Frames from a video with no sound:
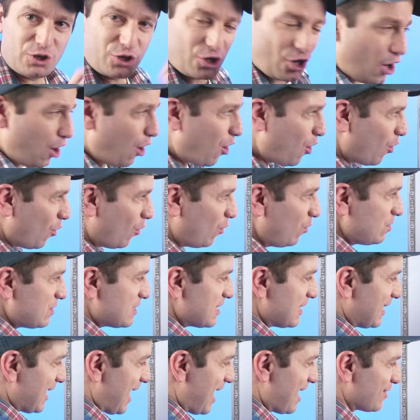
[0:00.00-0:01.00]
Go
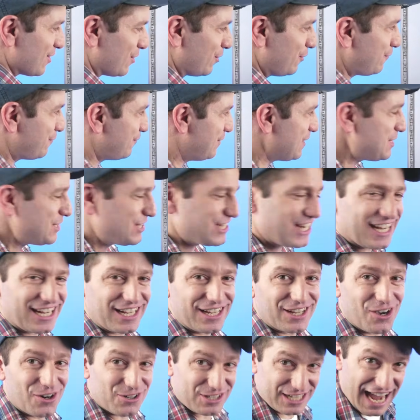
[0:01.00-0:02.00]
together
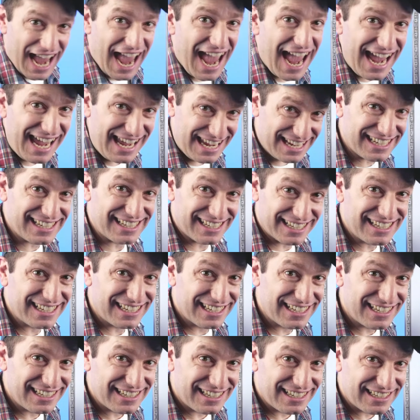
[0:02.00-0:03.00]
fishing, okay?
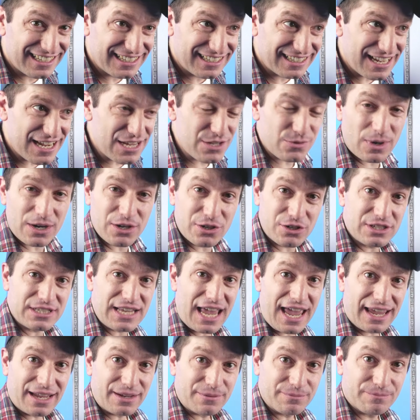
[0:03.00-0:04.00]
Is what you're
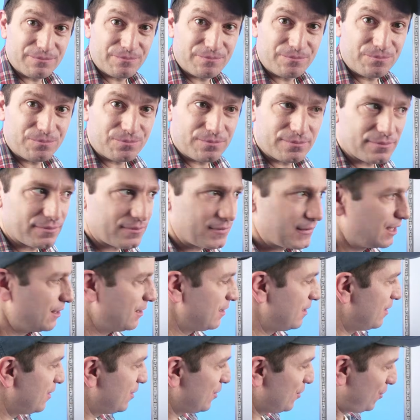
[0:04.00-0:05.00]
saying.
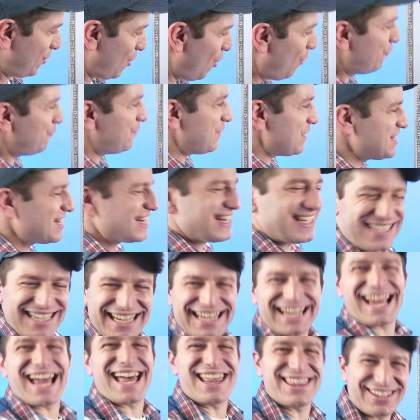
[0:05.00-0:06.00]
Go fishing
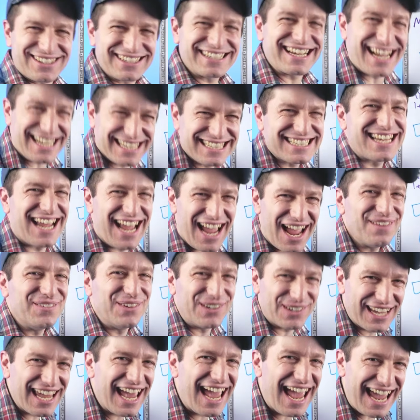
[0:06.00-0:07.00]
together next time,
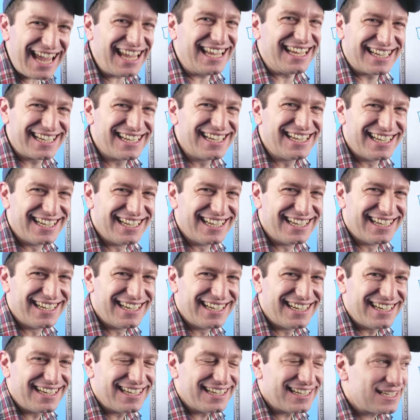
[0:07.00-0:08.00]
okay?
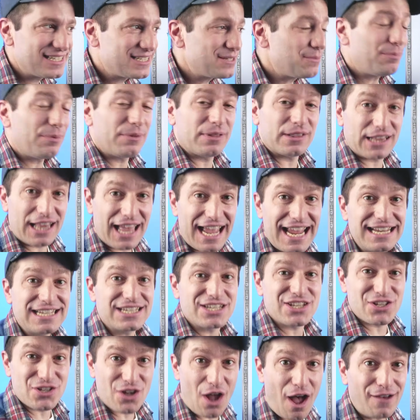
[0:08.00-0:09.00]
It's a
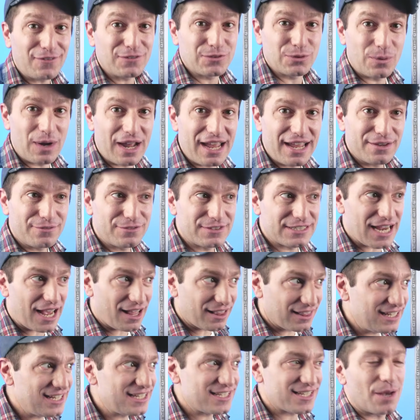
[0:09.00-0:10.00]
polite, soft way of
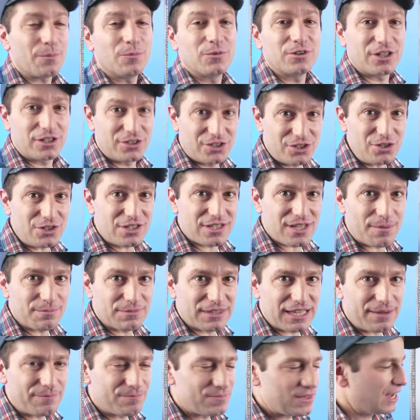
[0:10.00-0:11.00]
telling someone to do
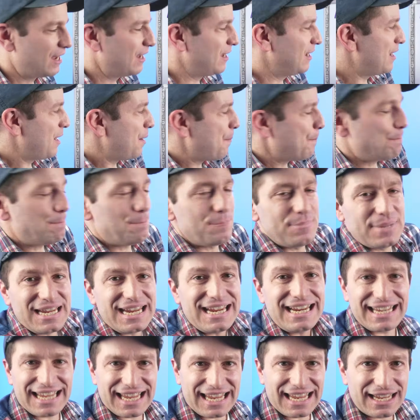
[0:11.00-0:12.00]
something,
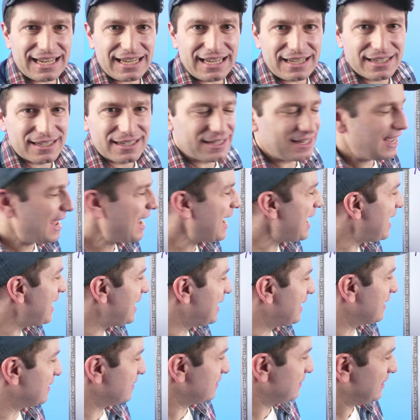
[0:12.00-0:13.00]
meaning,
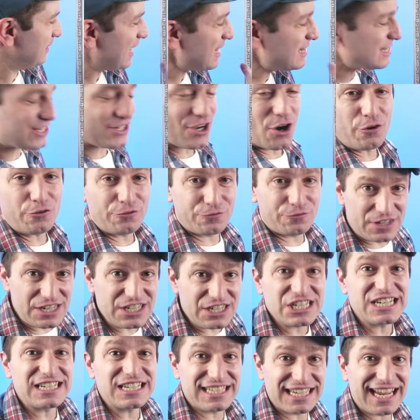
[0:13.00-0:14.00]
hey, let's go
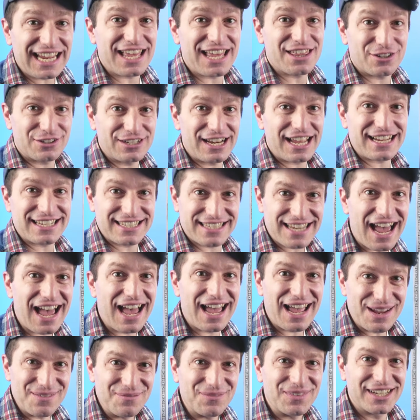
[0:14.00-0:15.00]
fishing together next
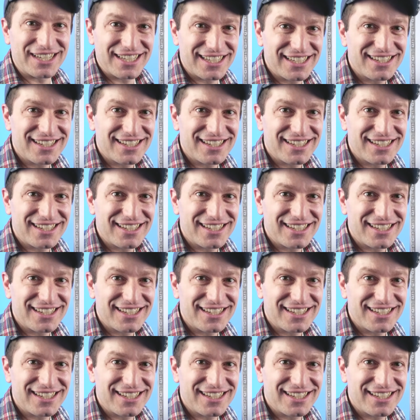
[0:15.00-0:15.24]
time.